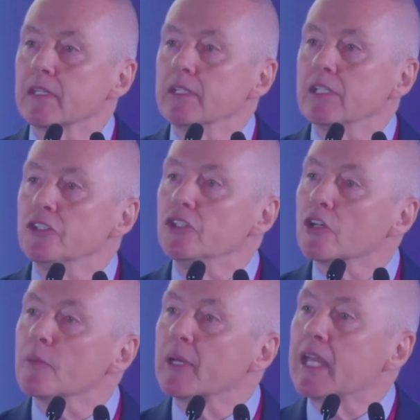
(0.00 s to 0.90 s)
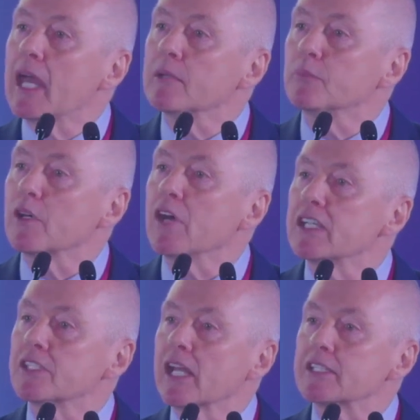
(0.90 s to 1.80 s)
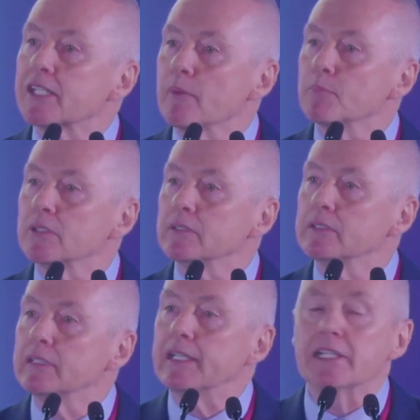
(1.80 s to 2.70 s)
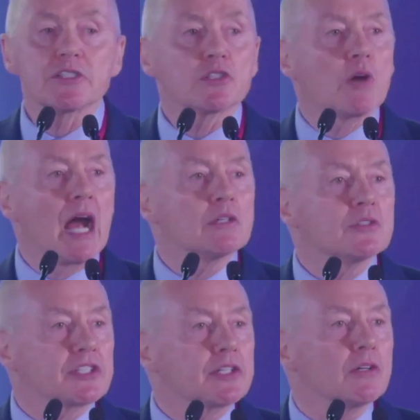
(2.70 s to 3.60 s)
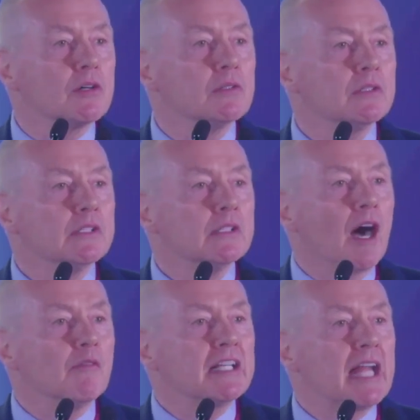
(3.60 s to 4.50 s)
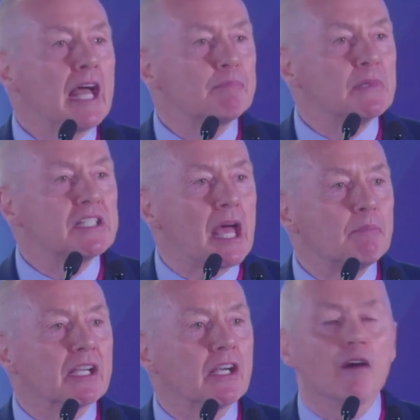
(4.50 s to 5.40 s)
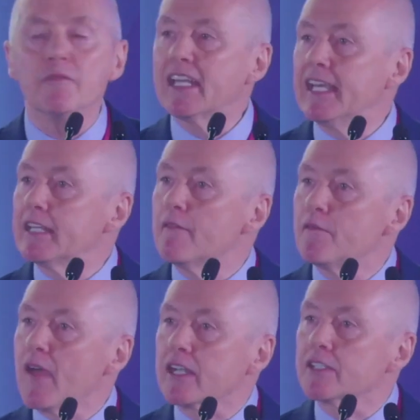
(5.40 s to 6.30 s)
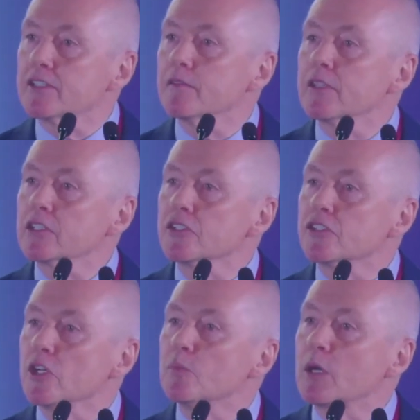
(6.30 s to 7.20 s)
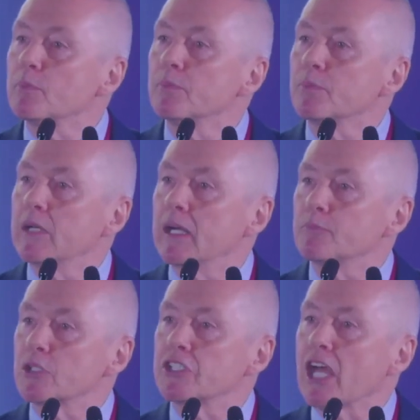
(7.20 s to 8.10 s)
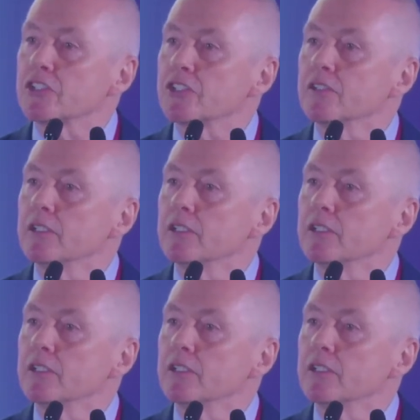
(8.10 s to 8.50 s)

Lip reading: Europe again provides an example. It is ground zero of an epidemic of ineffective consumer protection